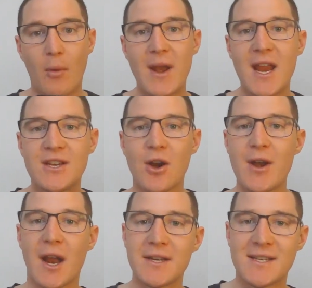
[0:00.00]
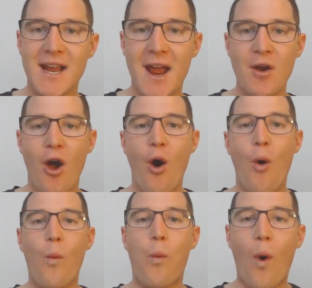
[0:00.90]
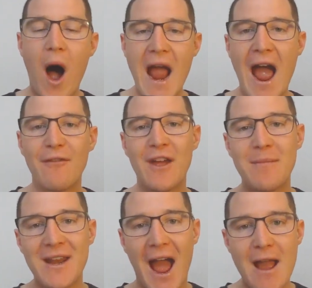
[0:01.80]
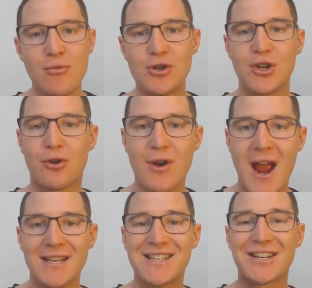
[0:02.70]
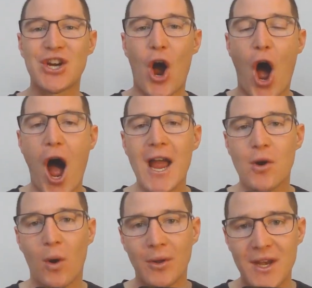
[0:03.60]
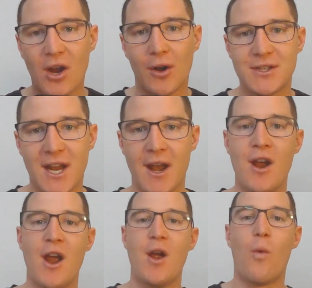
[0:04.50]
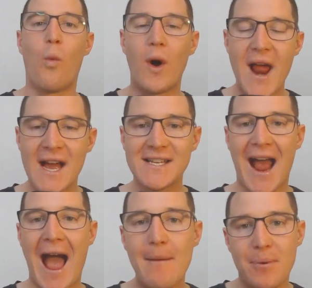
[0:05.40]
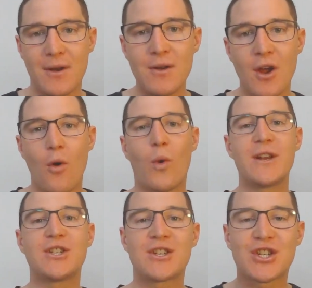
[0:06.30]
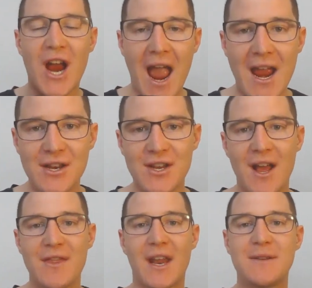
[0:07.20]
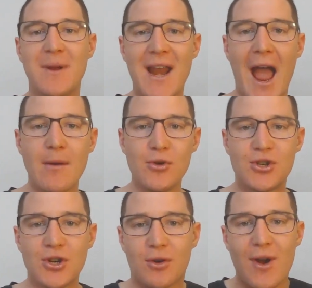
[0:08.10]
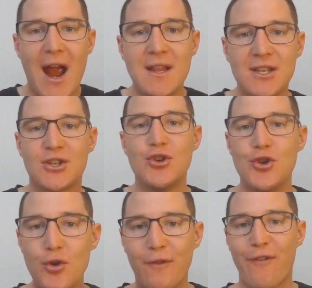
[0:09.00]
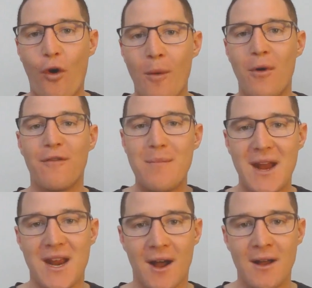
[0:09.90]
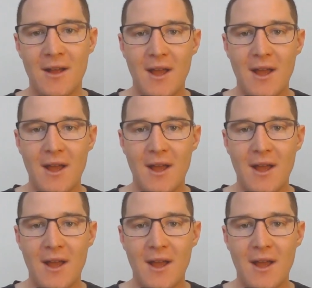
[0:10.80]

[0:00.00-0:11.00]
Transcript: but we need to go and understand, why have they been able to create such high quality content? What has happened? What has changed that has been able to create this new form of media?